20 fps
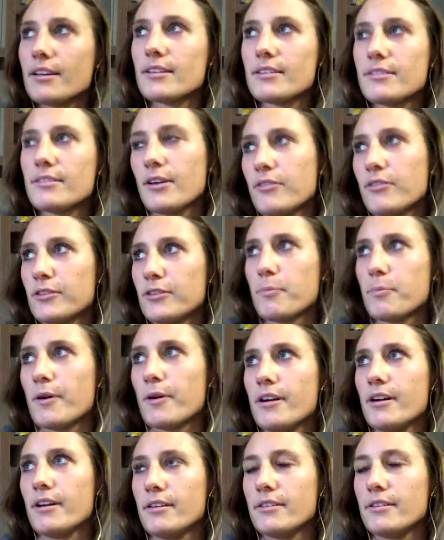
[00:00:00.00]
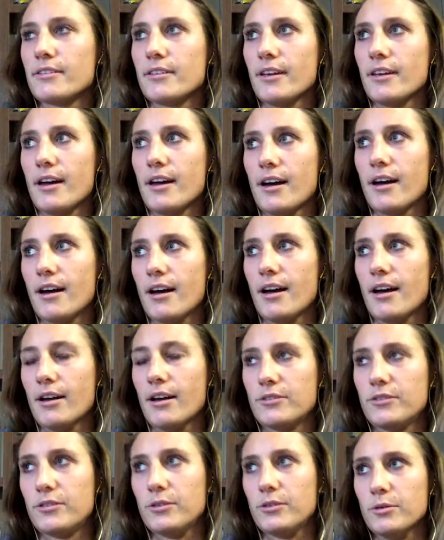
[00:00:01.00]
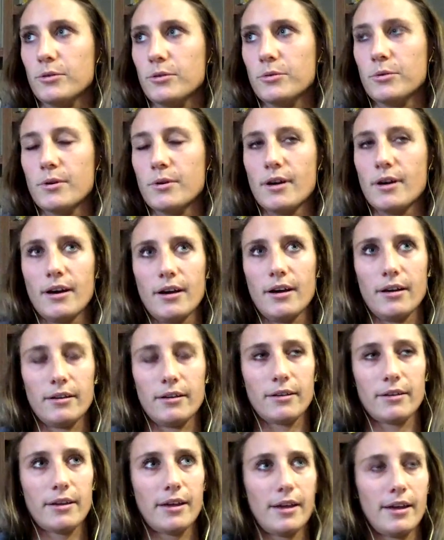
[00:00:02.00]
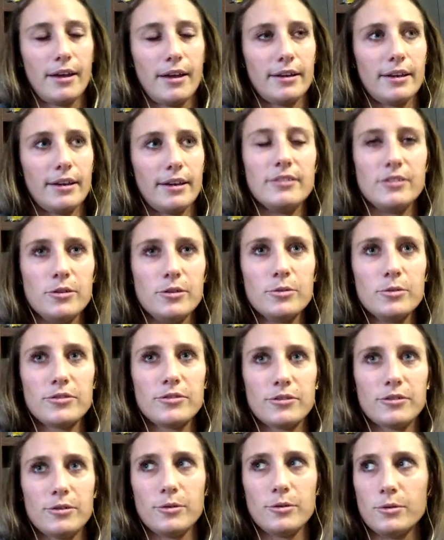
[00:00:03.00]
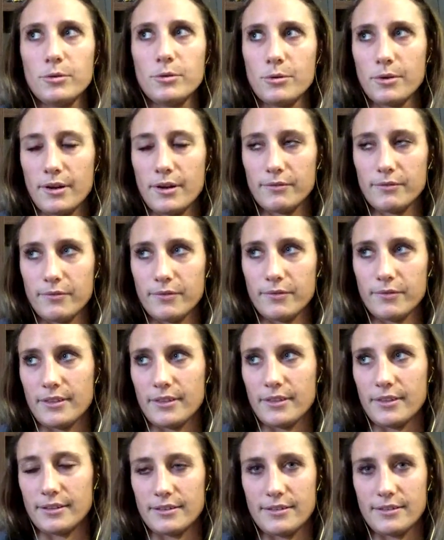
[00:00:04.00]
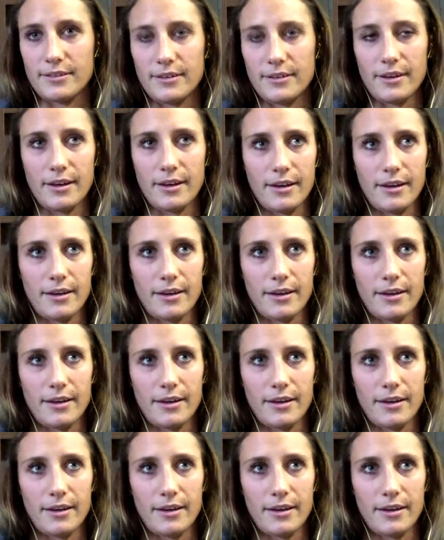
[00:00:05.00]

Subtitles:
I think the toughest part is to get used to that